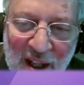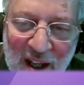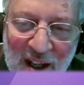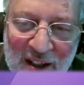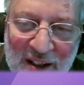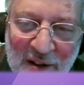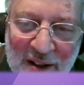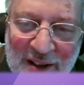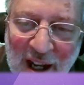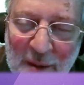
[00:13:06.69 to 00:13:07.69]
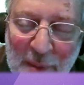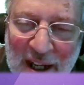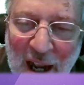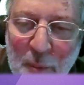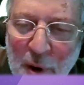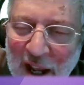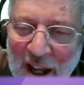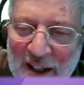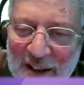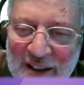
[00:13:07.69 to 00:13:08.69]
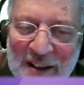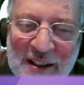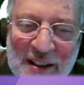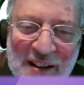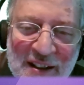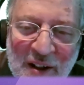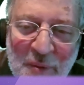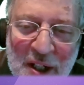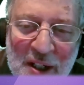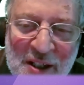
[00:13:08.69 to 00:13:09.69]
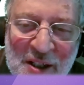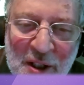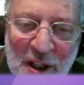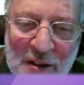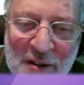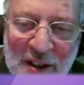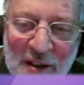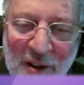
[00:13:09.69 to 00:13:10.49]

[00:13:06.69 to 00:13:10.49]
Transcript: I got out my cowboy hat and I went to the studio.